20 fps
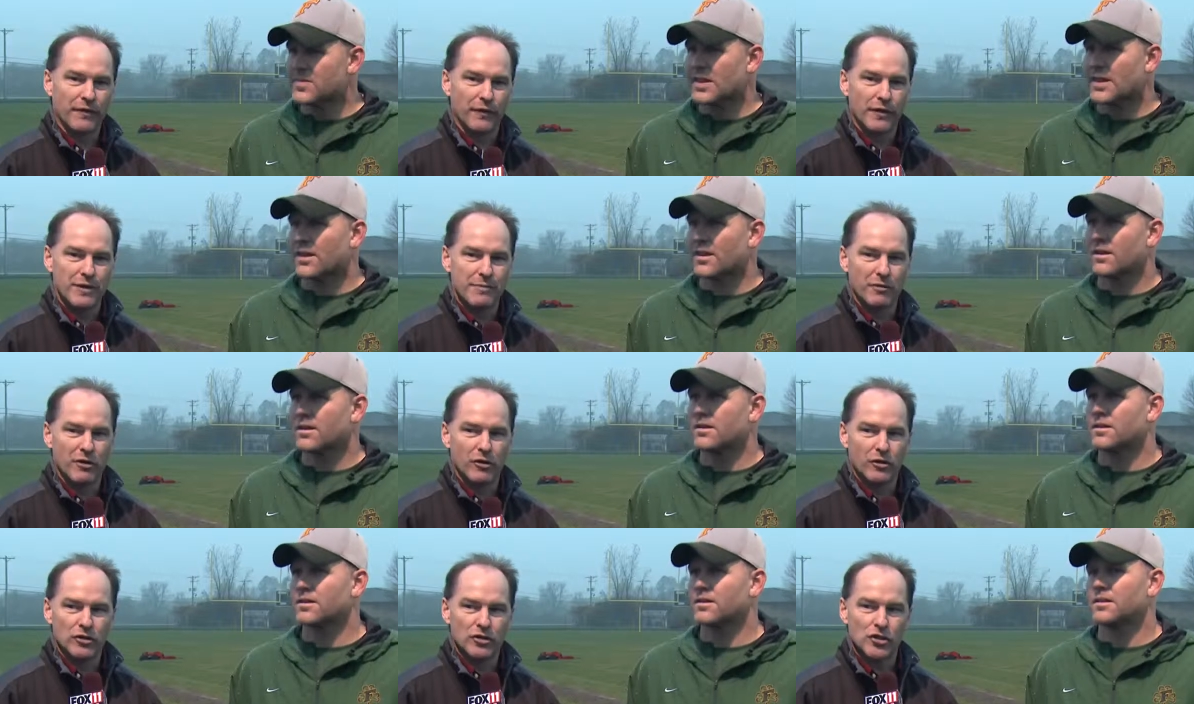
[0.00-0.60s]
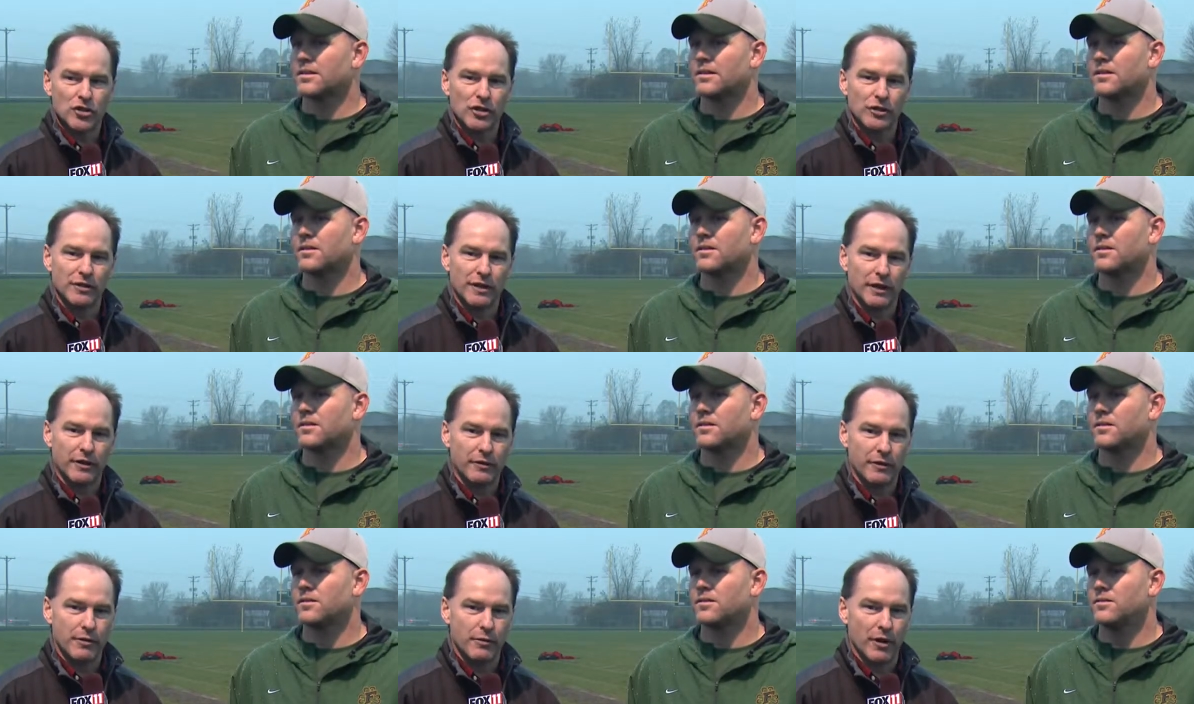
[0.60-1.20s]
Speaker 1: With Freedom coach
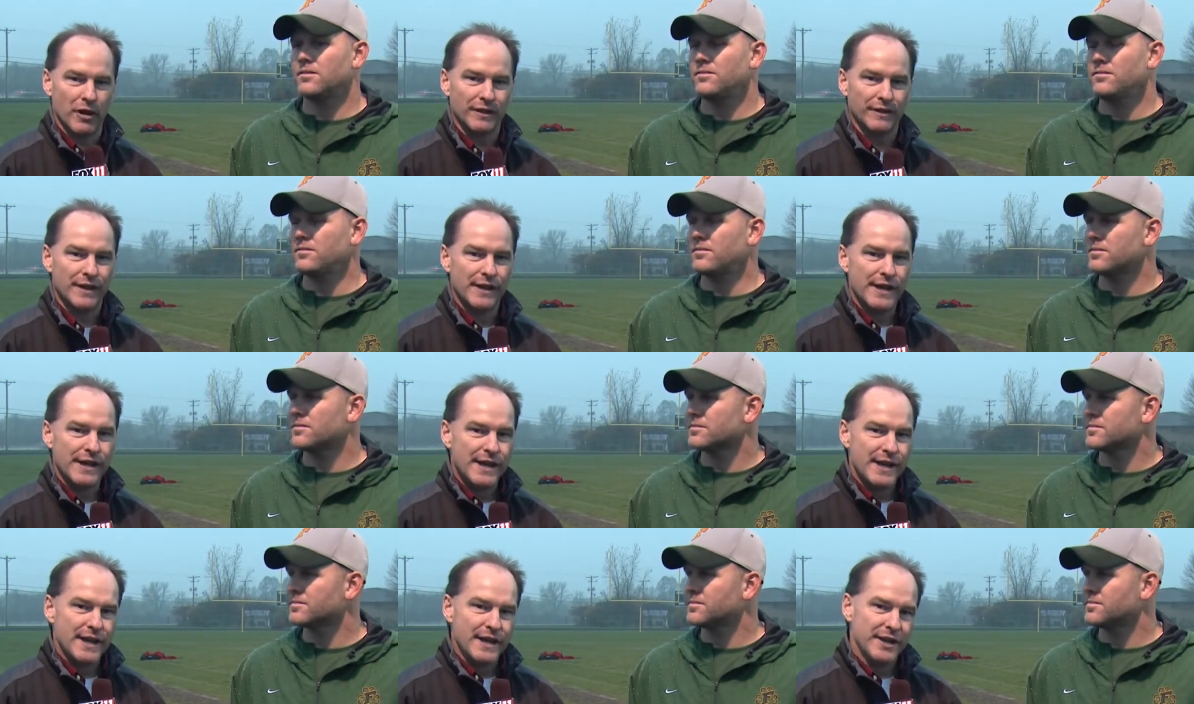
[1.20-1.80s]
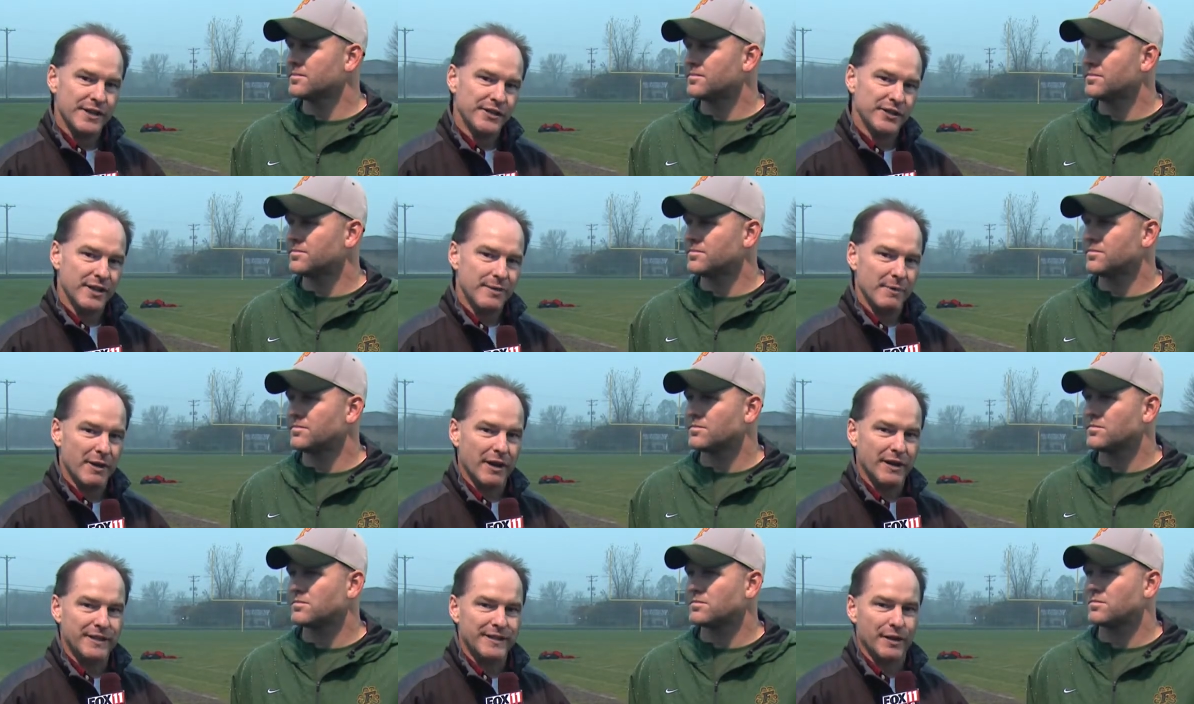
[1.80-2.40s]
Clint Crewalt, his
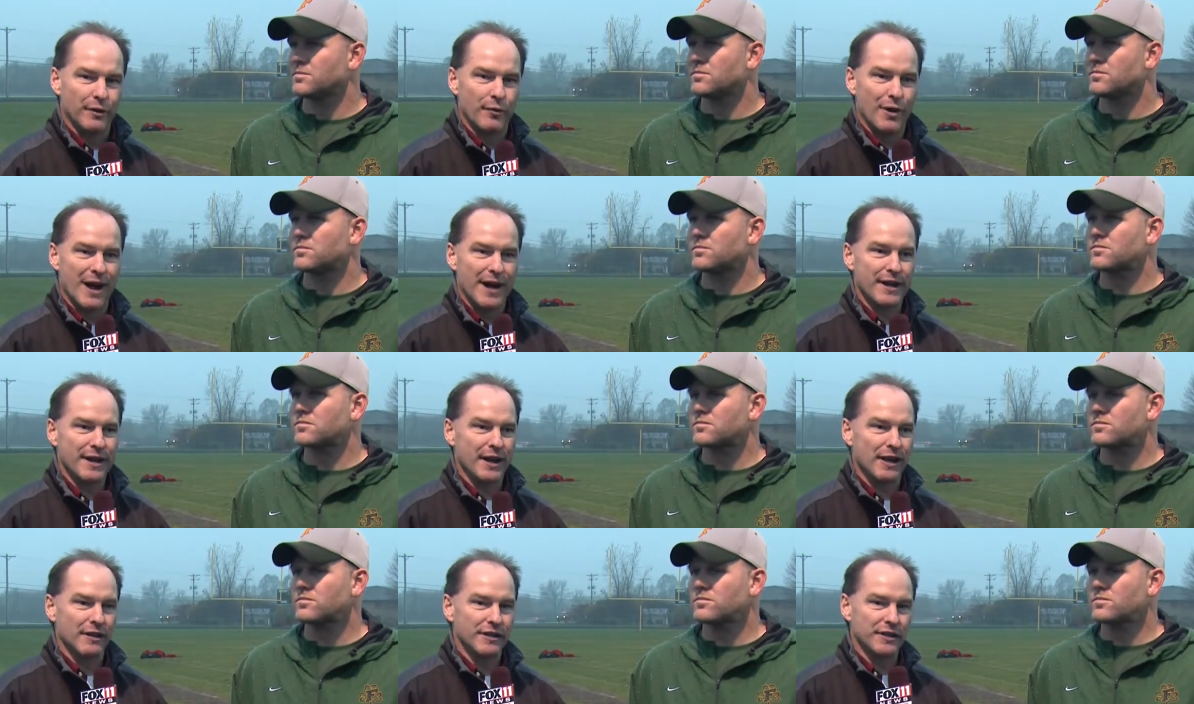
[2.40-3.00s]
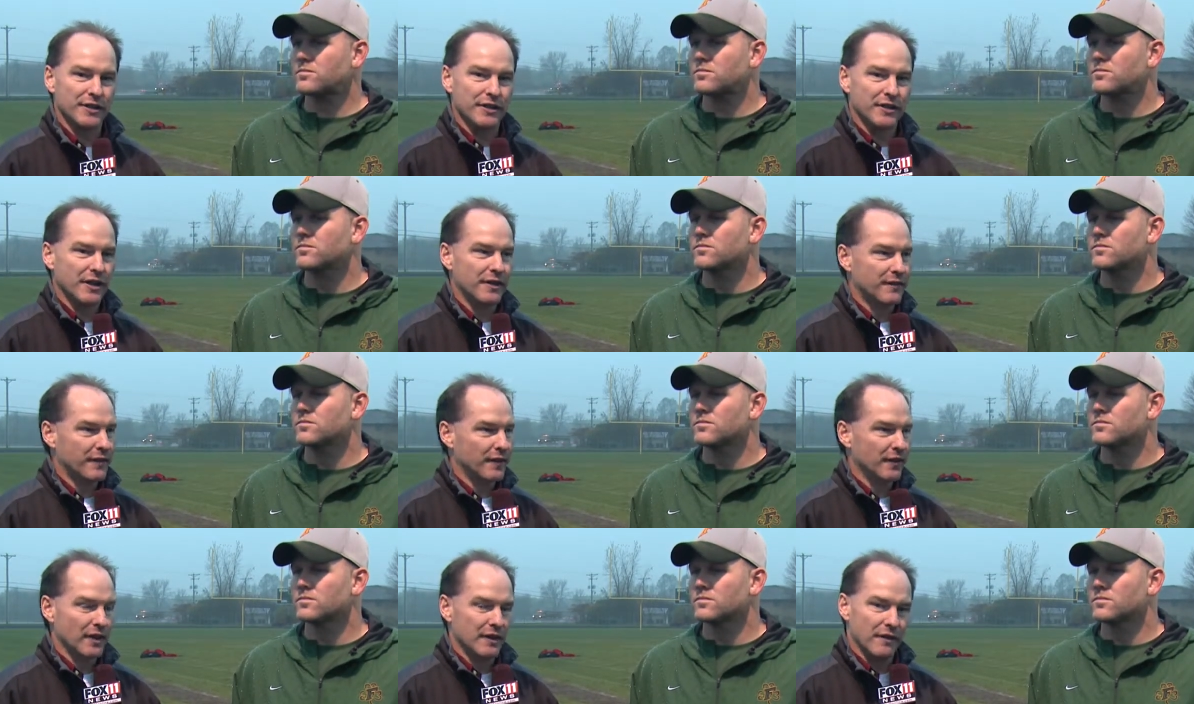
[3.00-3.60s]
team headed to Ron Colley
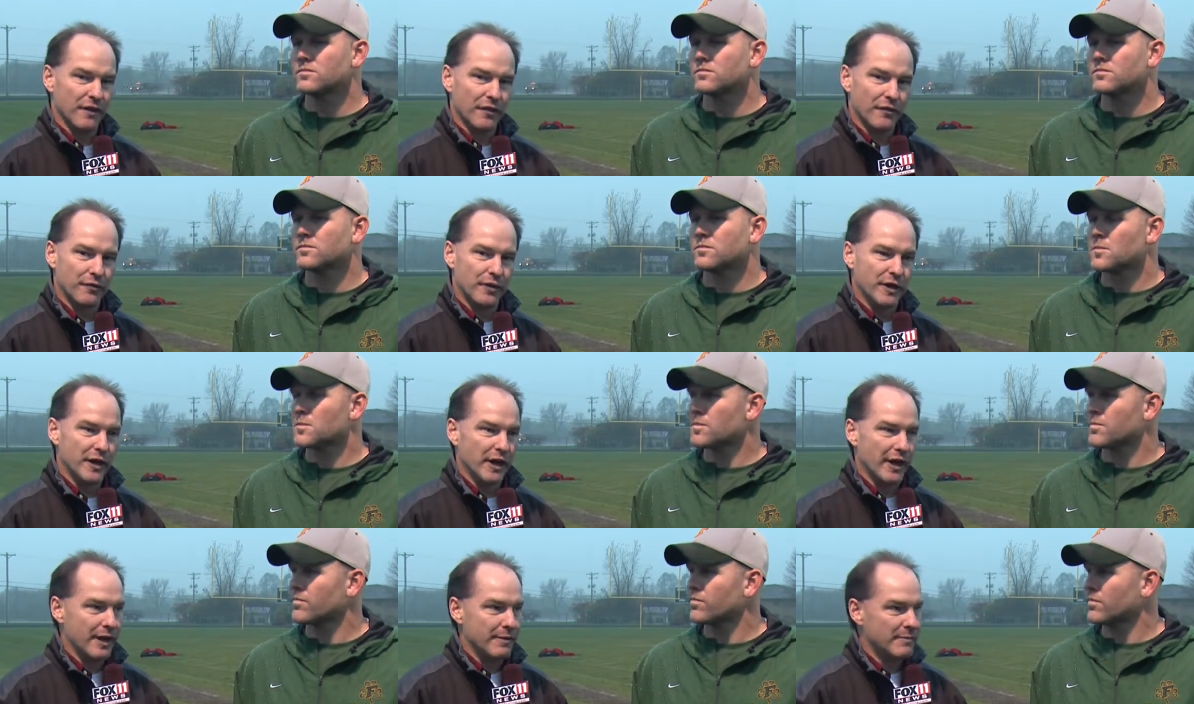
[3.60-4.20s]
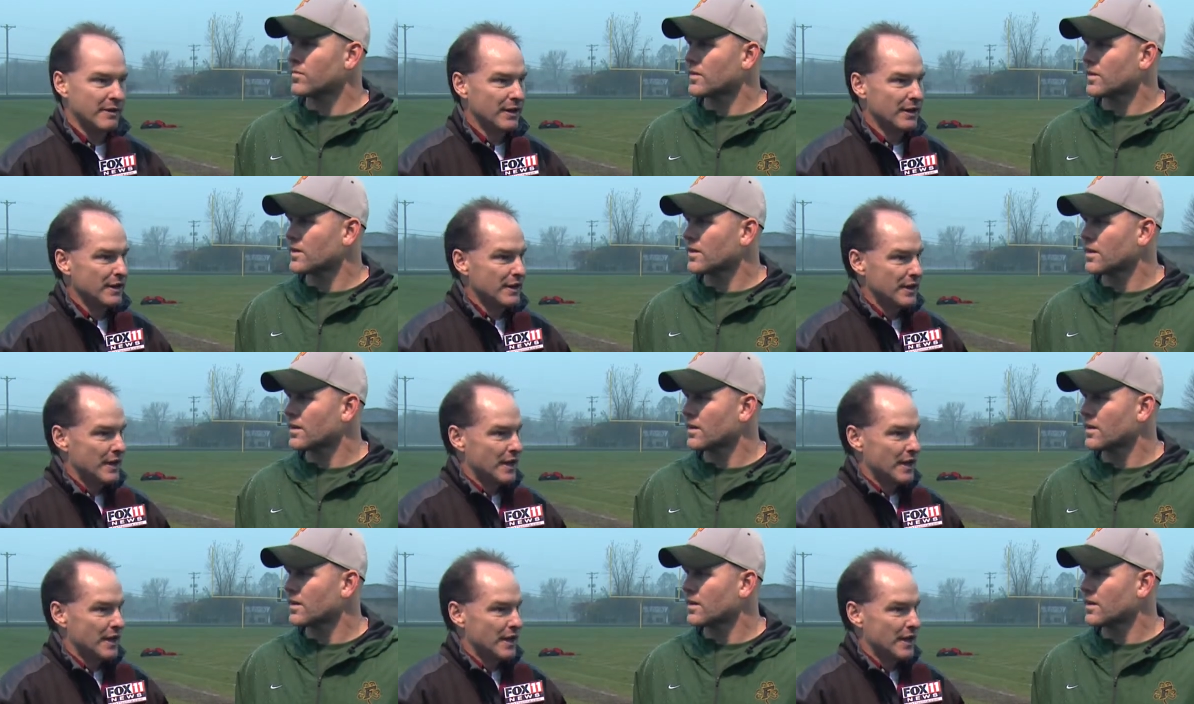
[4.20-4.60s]
tonight for a level three game.